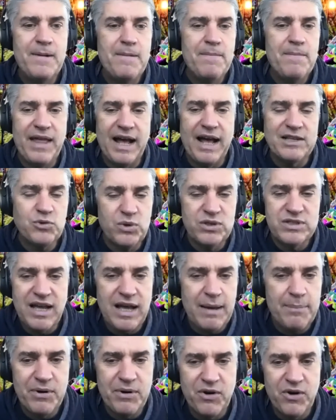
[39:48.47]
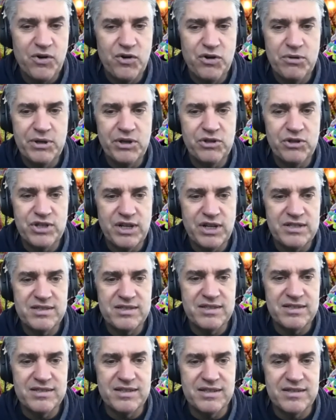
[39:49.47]
That's what's happened in our criminal
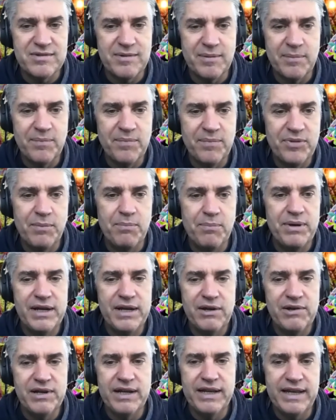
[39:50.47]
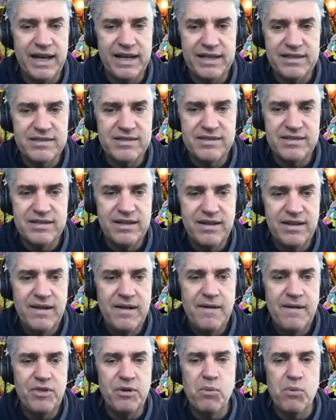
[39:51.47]
justice system. The bigger it gets,
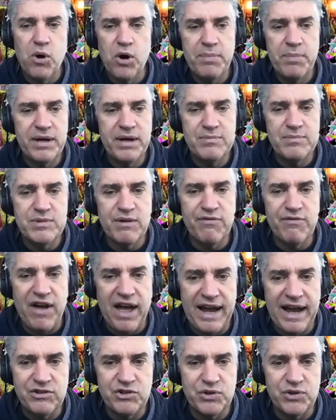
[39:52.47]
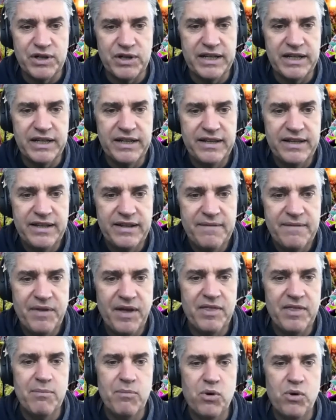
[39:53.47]
the more it becomes a factory,
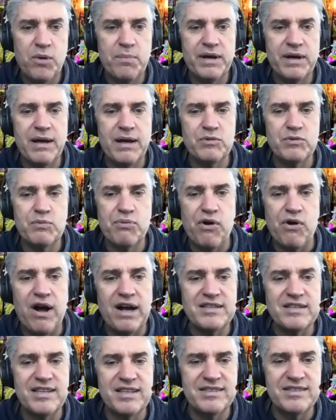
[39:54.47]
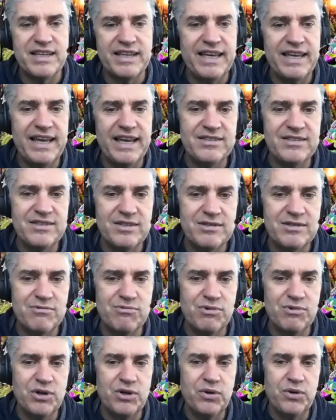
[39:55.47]
and the more it becomes processing cases
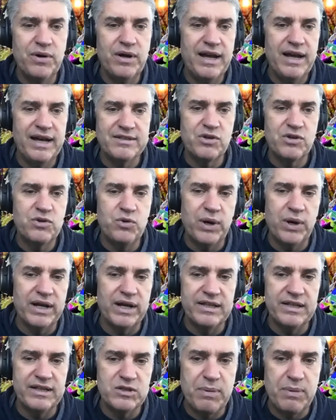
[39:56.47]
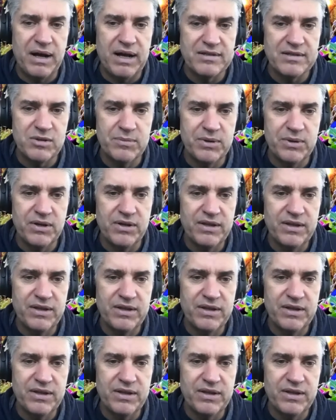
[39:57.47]
through as quickly as possible.